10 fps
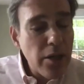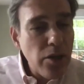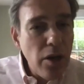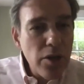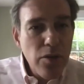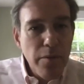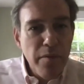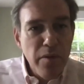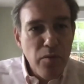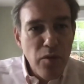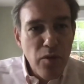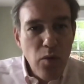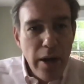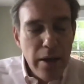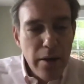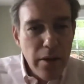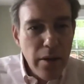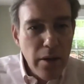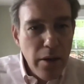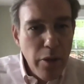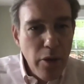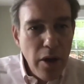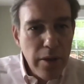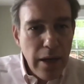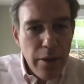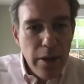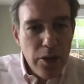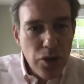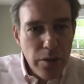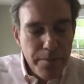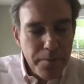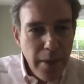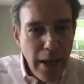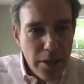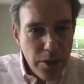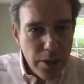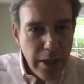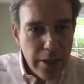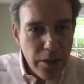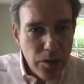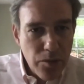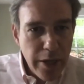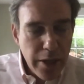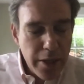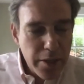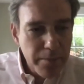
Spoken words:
also quite a thought that I think should exercise Israelis,